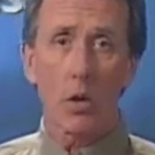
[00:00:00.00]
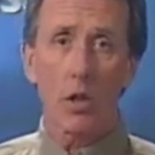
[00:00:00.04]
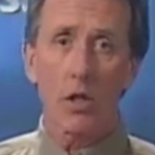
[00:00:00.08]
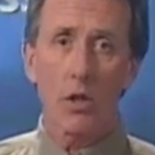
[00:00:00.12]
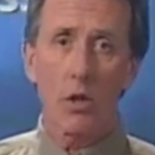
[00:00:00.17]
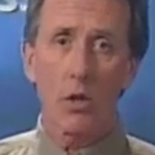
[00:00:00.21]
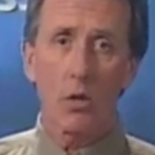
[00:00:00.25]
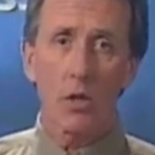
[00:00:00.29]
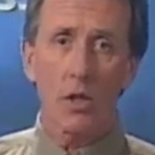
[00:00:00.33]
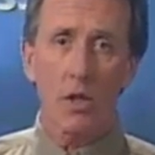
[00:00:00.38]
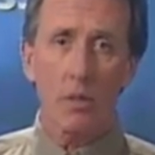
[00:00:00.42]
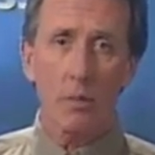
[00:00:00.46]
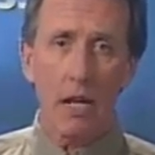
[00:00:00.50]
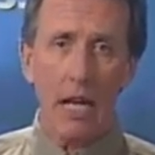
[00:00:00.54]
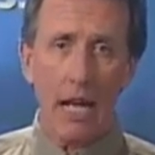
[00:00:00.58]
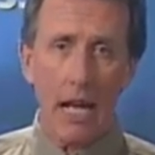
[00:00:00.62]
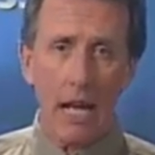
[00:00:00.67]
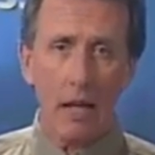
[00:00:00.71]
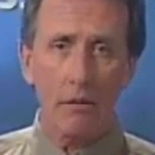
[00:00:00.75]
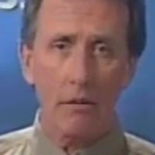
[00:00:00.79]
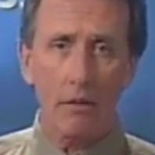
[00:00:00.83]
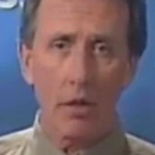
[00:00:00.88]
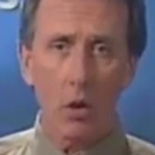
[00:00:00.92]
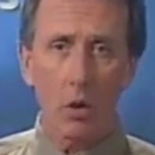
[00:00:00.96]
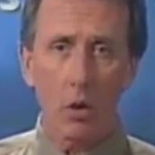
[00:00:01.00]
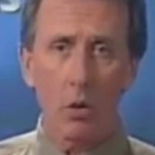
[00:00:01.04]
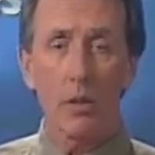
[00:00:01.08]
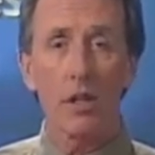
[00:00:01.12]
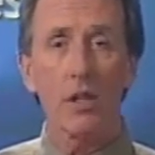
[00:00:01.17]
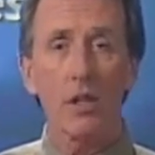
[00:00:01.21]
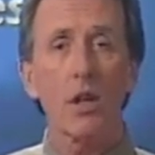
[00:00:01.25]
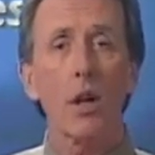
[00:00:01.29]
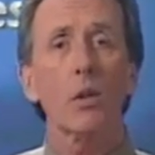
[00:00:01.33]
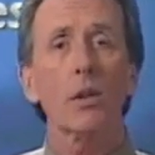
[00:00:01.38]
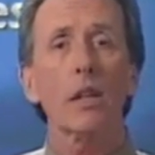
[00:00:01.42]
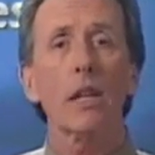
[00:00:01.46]
student's behavior
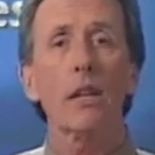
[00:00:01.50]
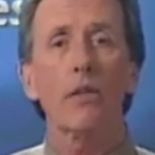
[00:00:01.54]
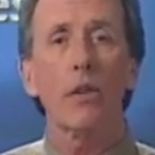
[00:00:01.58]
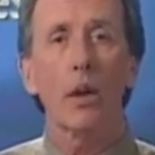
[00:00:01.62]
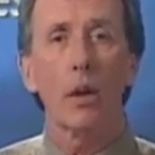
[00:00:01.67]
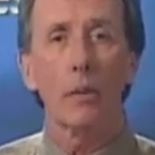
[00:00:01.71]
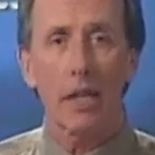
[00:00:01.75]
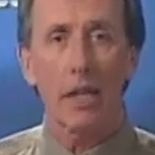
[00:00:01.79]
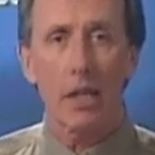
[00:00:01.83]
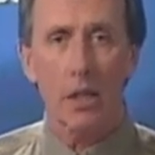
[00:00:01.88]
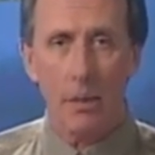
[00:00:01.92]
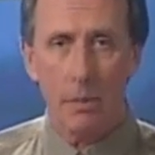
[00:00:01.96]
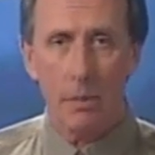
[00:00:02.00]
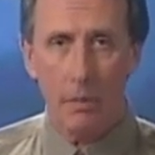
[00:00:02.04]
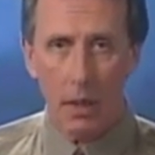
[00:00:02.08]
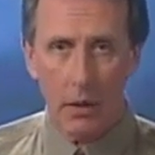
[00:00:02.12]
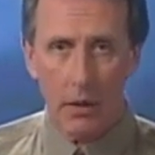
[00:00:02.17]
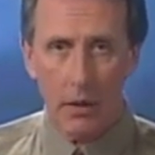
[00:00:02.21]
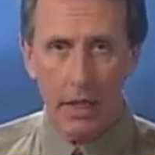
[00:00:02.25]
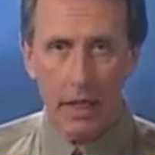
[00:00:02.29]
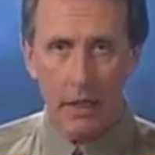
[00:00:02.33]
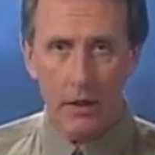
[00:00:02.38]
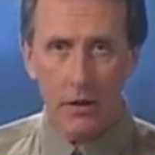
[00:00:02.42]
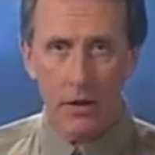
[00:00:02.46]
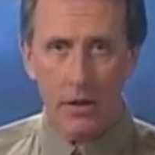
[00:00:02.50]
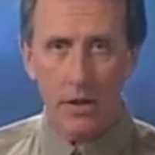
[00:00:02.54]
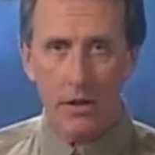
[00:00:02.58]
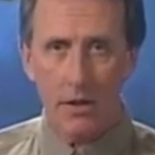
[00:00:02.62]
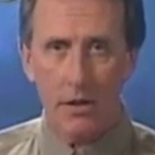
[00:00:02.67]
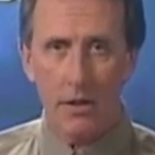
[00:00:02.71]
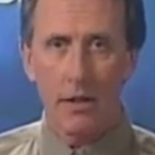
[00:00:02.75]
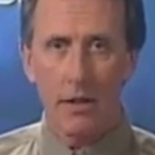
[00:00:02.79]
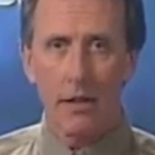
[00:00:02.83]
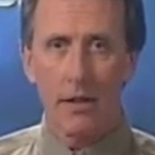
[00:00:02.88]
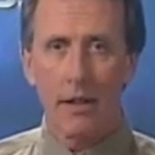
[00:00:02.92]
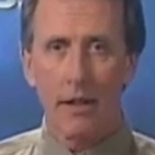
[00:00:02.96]
resulting from experience.